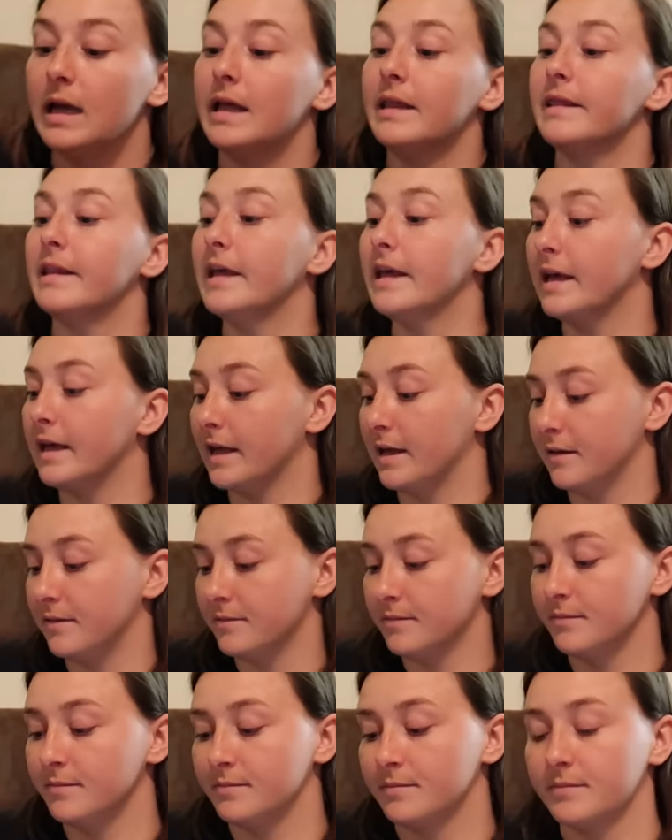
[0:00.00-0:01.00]
And
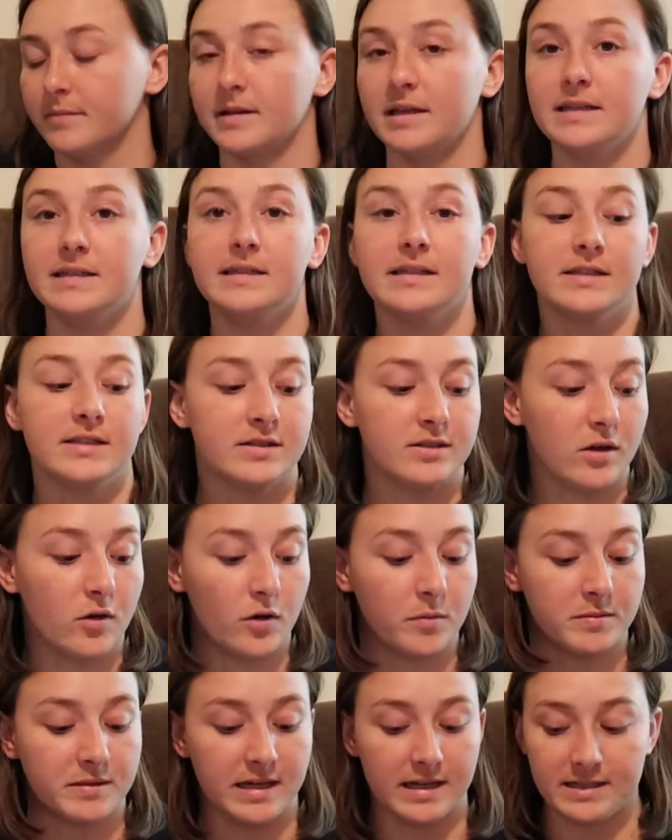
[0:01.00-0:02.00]
then, this is
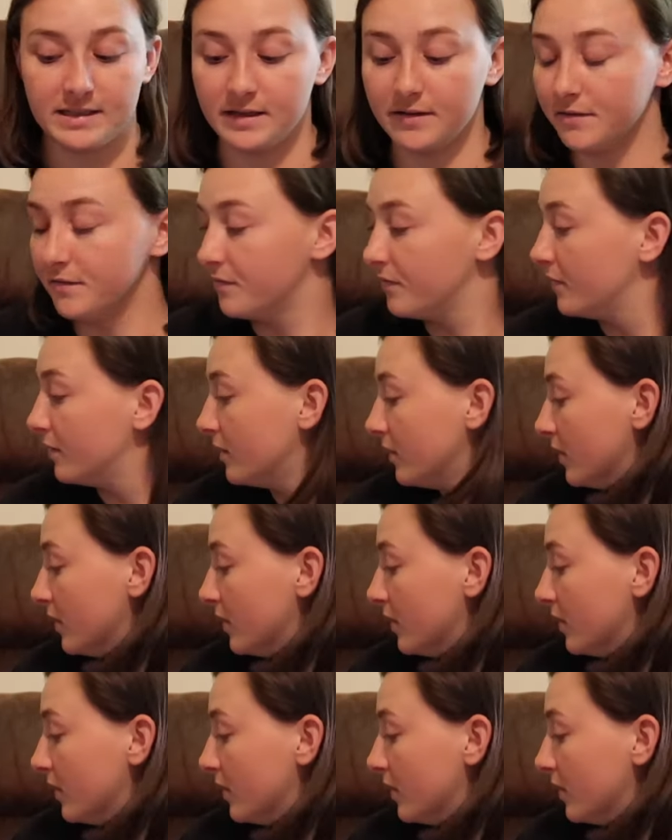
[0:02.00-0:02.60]
so obsessive.